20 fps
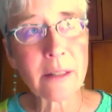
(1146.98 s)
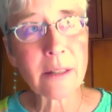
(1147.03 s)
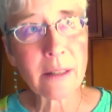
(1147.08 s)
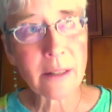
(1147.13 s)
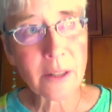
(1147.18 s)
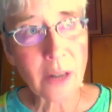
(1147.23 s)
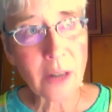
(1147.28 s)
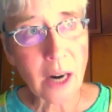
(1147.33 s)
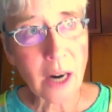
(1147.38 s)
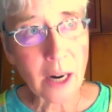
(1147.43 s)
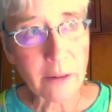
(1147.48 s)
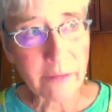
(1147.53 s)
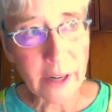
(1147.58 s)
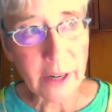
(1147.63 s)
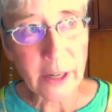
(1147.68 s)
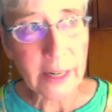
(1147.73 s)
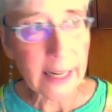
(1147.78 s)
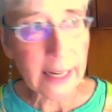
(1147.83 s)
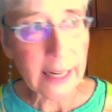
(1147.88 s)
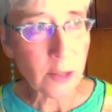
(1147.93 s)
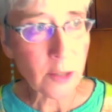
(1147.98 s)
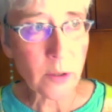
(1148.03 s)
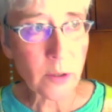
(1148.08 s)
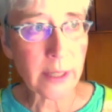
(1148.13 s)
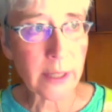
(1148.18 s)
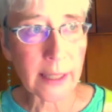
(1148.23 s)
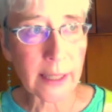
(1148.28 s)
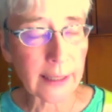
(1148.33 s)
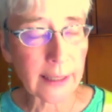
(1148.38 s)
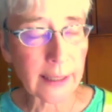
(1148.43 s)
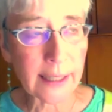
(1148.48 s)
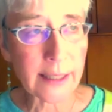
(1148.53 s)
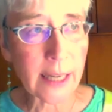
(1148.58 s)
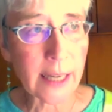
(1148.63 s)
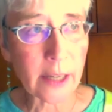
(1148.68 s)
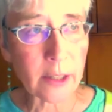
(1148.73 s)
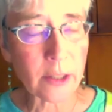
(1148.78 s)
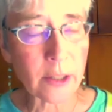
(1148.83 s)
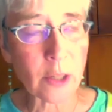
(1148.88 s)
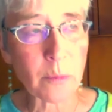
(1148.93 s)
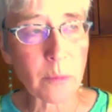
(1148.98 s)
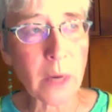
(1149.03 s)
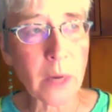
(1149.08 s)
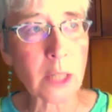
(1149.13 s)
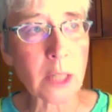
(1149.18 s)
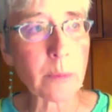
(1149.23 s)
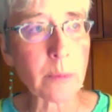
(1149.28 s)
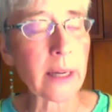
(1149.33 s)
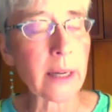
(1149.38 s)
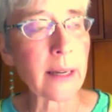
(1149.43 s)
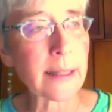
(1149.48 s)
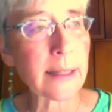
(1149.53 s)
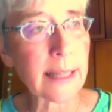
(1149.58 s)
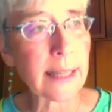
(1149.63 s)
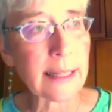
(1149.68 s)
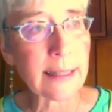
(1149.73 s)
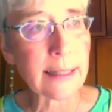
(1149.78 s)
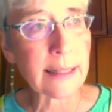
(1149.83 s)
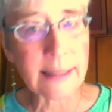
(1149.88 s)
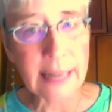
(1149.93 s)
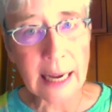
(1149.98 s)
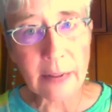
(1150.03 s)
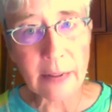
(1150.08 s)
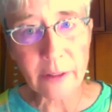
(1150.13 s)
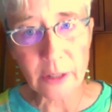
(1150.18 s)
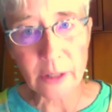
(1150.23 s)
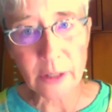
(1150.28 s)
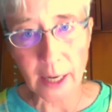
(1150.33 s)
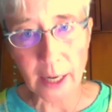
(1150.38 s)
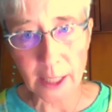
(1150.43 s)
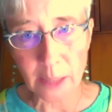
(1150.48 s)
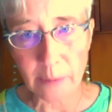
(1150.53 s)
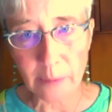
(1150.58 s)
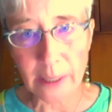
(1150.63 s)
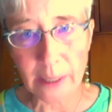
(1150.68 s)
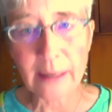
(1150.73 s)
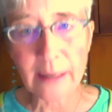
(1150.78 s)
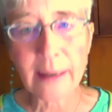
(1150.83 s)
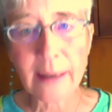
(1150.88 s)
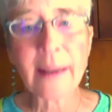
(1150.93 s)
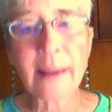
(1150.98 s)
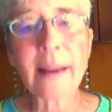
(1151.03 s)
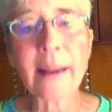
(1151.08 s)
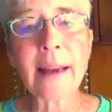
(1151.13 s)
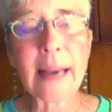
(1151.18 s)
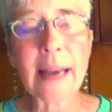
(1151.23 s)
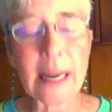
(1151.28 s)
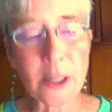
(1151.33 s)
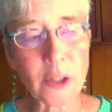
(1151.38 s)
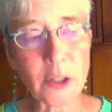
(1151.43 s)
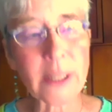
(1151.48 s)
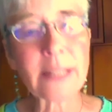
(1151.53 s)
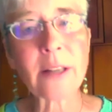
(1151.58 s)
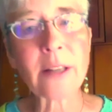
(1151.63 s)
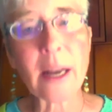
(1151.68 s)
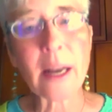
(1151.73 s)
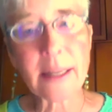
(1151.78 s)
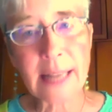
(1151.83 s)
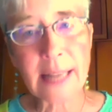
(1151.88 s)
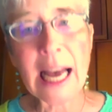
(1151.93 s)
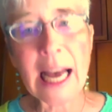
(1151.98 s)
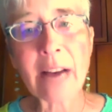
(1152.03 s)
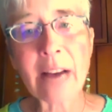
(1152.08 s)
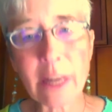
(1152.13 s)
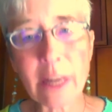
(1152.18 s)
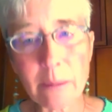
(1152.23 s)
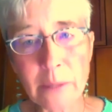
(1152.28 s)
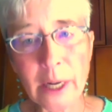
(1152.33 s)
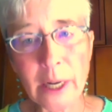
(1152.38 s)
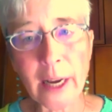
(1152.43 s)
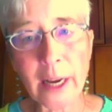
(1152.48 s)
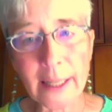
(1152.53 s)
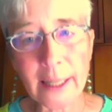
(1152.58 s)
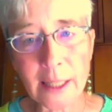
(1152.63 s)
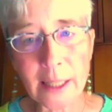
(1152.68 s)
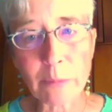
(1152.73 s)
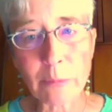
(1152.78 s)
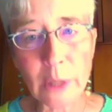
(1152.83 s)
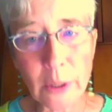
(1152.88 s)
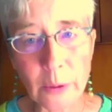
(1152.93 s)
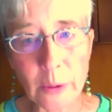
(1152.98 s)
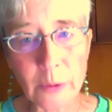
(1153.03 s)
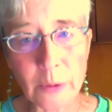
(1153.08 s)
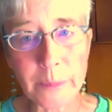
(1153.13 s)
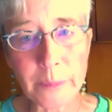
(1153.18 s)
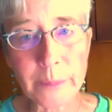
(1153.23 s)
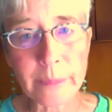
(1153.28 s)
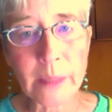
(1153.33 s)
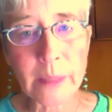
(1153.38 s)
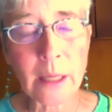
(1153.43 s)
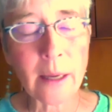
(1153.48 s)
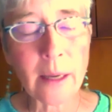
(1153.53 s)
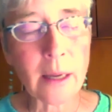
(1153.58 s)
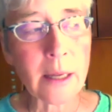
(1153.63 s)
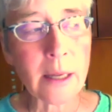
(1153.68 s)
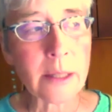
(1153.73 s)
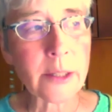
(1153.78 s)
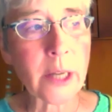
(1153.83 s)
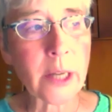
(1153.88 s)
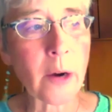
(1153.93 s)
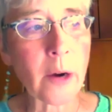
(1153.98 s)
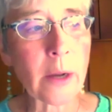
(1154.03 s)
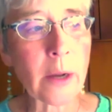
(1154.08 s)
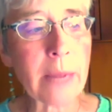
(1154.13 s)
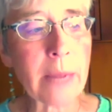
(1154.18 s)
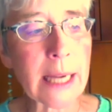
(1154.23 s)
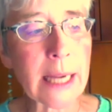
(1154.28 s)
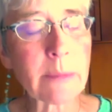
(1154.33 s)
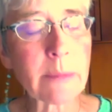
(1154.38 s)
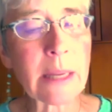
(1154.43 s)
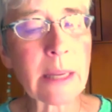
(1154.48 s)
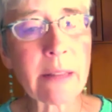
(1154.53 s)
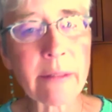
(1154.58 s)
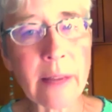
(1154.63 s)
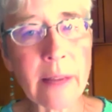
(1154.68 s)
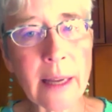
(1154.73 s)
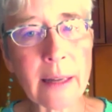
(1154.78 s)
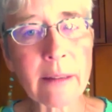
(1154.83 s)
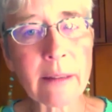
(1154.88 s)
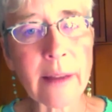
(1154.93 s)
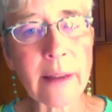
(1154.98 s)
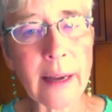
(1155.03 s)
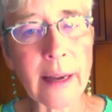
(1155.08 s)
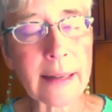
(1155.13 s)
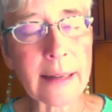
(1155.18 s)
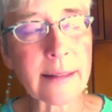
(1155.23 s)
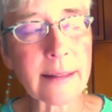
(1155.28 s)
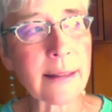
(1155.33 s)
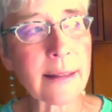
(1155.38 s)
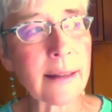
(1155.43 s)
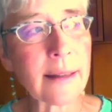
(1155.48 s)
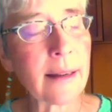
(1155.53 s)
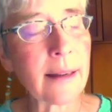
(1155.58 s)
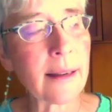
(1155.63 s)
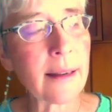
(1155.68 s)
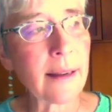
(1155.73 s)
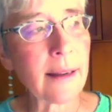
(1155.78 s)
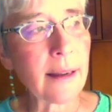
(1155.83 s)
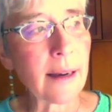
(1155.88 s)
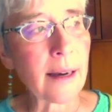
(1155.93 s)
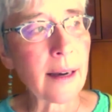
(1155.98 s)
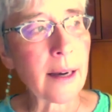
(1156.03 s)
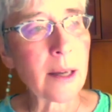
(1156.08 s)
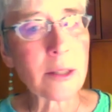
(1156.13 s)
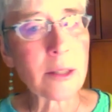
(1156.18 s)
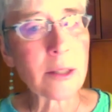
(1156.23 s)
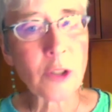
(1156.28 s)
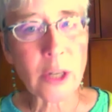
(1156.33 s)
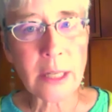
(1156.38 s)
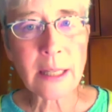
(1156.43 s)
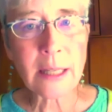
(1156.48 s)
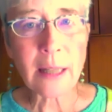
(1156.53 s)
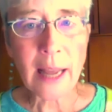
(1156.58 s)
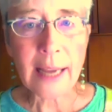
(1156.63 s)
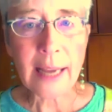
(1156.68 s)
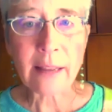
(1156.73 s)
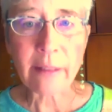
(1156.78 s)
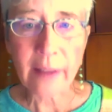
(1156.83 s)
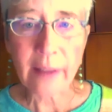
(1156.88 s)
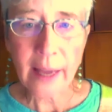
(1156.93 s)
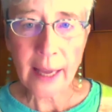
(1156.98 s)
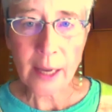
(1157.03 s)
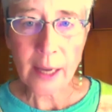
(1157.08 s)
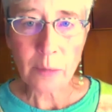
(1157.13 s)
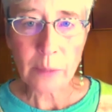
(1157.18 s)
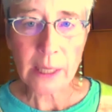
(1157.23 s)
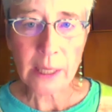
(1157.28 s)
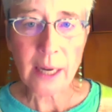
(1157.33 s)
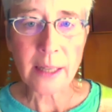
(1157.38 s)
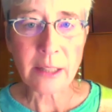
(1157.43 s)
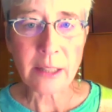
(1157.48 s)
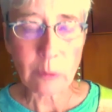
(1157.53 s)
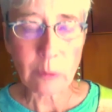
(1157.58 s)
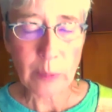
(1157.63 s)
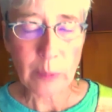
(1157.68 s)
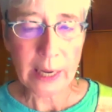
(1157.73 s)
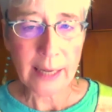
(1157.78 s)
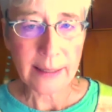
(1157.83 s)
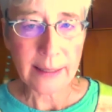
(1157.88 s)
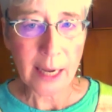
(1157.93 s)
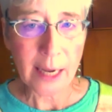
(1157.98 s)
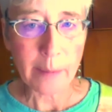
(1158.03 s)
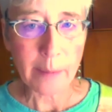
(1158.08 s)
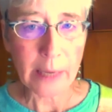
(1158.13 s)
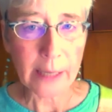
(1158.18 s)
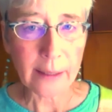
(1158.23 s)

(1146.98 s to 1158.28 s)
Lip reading: are very interesting and can tell you so much, because his death document actually does have him dying in Butte. So it makes me think that just like then, because of the pandemic,